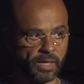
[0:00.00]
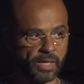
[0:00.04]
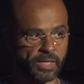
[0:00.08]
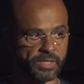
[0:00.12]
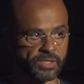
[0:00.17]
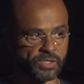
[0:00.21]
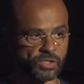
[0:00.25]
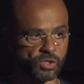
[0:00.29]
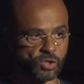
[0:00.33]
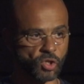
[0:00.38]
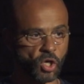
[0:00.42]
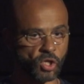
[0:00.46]

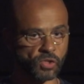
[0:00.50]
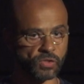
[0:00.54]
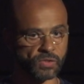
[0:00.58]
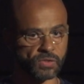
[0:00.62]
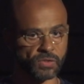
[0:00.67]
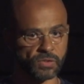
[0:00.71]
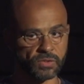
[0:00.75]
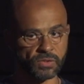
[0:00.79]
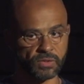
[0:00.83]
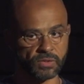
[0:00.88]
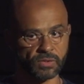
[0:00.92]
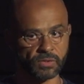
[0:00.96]
is
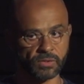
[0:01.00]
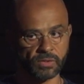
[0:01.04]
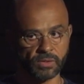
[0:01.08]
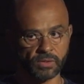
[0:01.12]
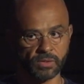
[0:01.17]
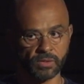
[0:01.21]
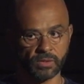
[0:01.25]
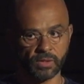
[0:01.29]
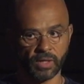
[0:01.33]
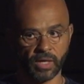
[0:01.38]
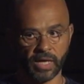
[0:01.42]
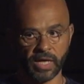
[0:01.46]
not
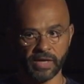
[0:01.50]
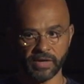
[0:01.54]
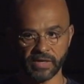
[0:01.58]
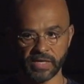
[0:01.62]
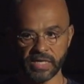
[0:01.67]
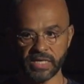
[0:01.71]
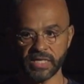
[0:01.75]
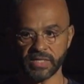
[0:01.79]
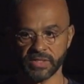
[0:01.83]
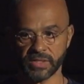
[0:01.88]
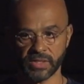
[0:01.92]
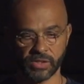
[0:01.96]
a
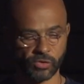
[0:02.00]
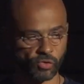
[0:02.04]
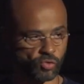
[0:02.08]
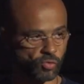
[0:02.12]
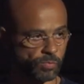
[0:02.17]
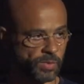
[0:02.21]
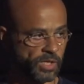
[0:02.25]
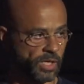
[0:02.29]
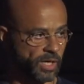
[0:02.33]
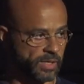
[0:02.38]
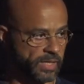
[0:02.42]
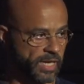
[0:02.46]
reason
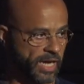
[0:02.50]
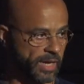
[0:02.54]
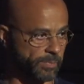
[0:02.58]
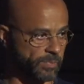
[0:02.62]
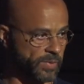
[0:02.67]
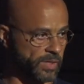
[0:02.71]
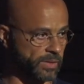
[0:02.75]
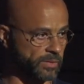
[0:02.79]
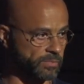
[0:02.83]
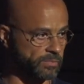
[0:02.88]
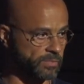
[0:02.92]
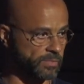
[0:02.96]
to be
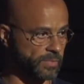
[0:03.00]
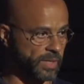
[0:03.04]
unhappy.